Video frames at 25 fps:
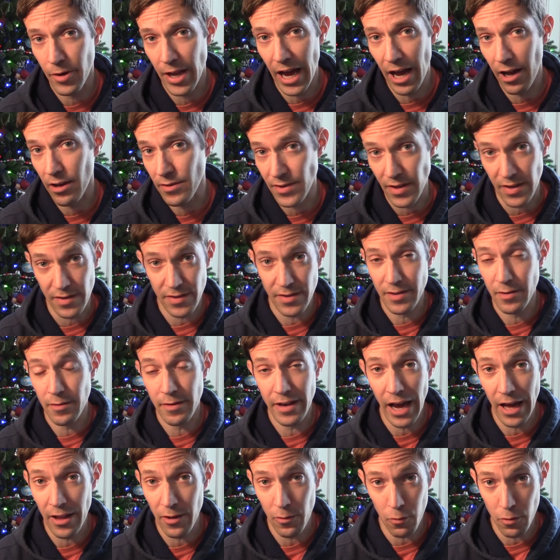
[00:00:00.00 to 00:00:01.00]
analysis?
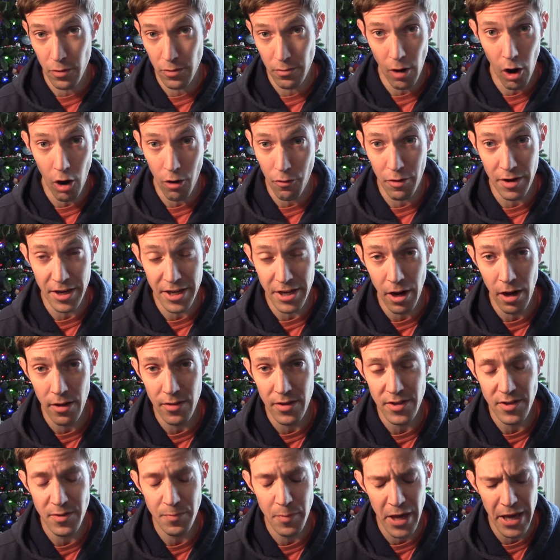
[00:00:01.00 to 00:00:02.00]
Now that we're already on
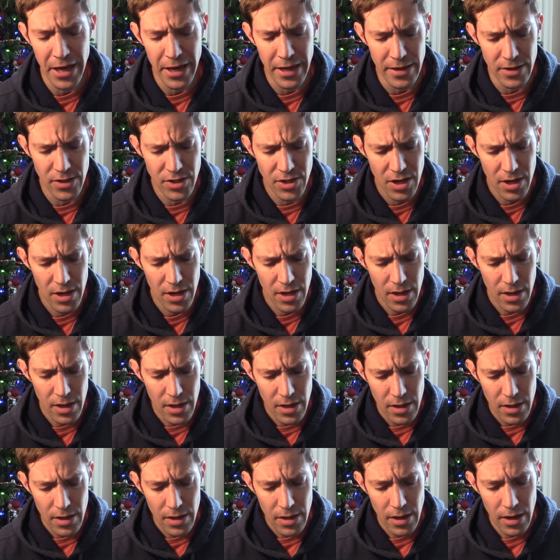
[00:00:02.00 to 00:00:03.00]
this page,
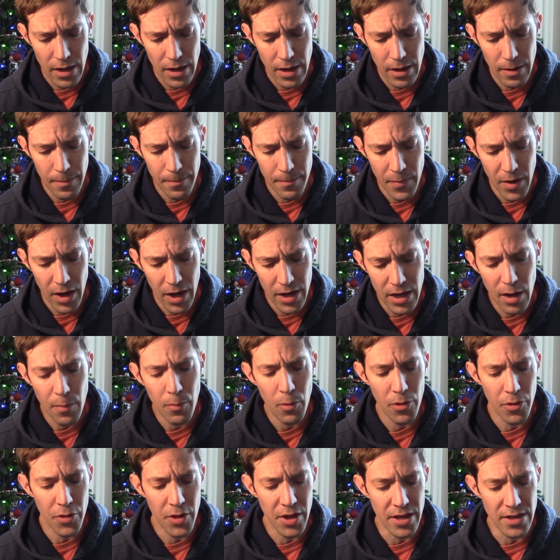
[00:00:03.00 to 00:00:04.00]
um, a
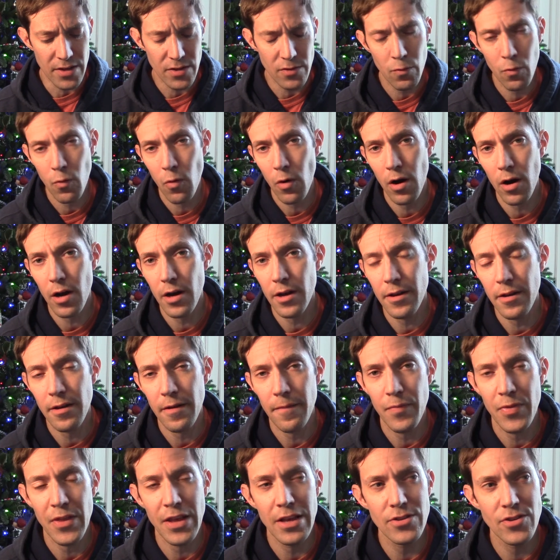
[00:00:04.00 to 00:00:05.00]
couple things.
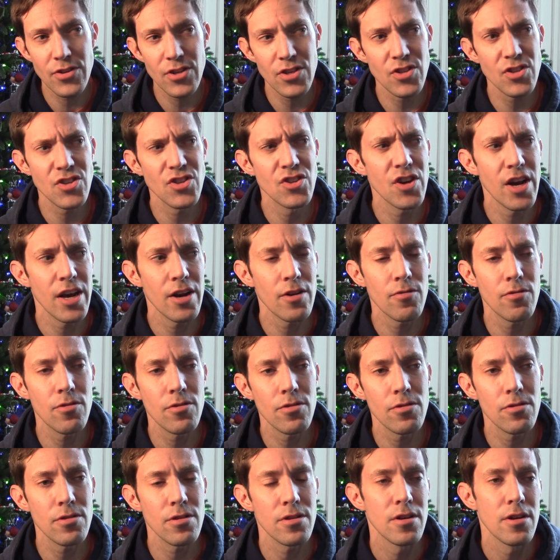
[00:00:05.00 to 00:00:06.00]
One is just
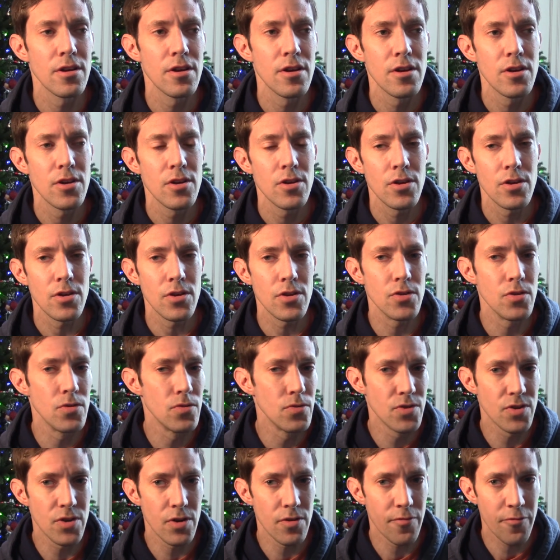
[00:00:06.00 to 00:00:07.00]
general
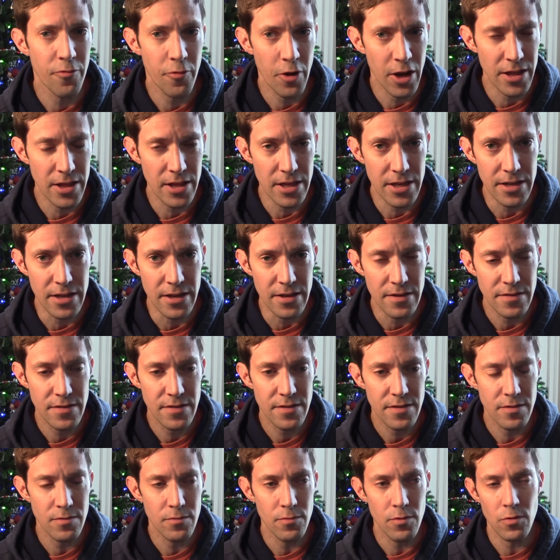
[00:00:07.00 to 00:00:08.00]
user
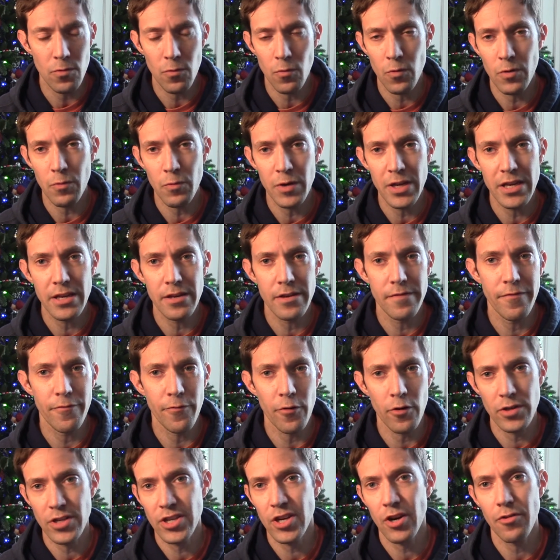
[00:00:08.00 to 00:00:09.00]
friendliness. When we
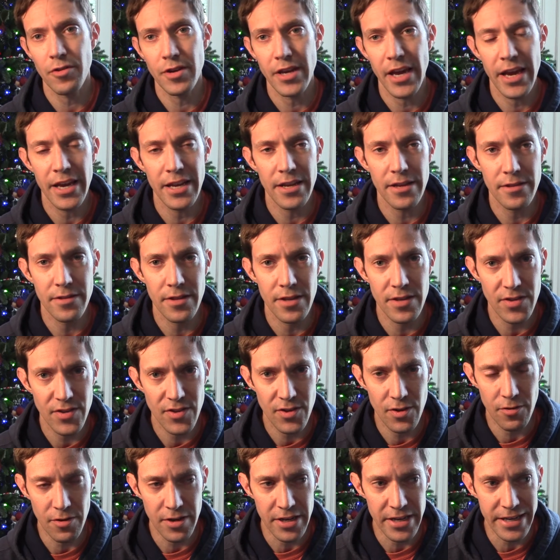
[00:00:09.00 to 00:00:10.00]
first created this
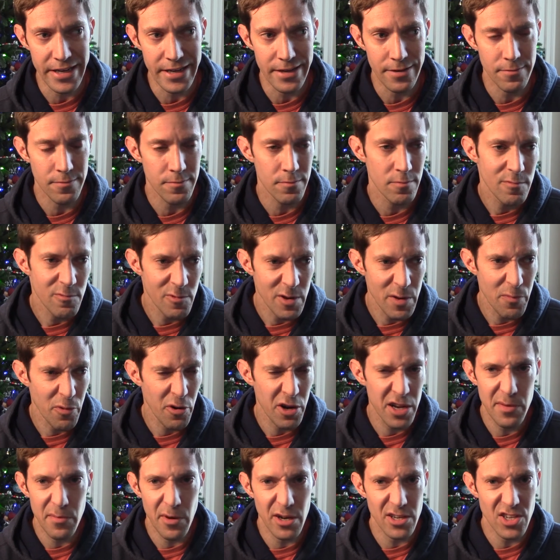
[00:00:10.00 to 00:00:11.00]
screen, we
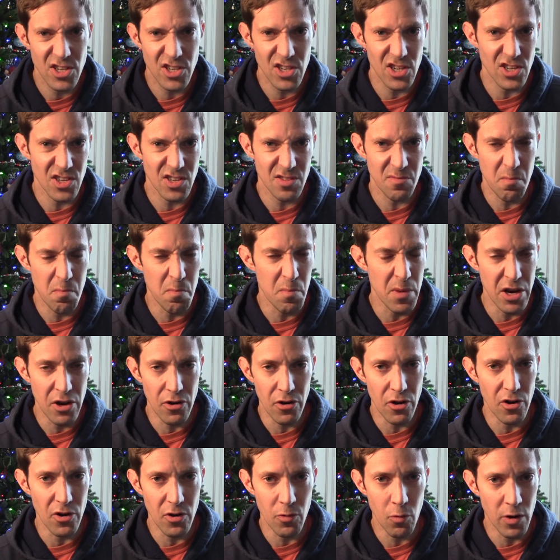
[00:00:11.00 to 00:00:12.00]
pretty much just
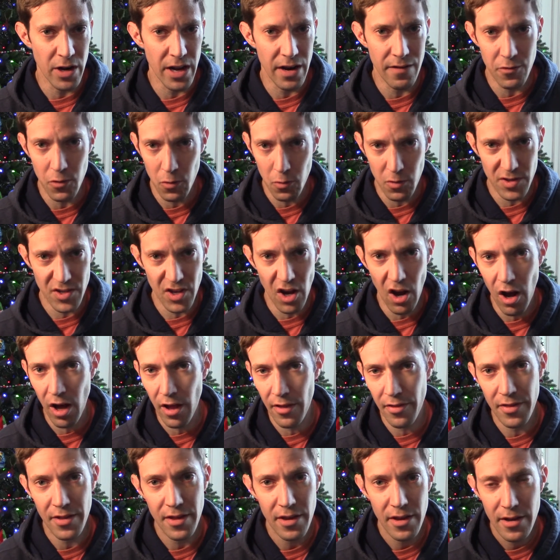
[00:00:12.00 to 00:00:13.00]
mirrored whatever was
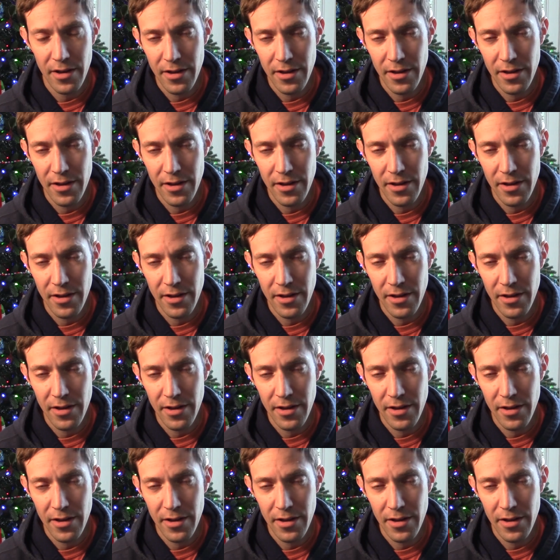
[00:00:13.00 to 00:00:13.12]
on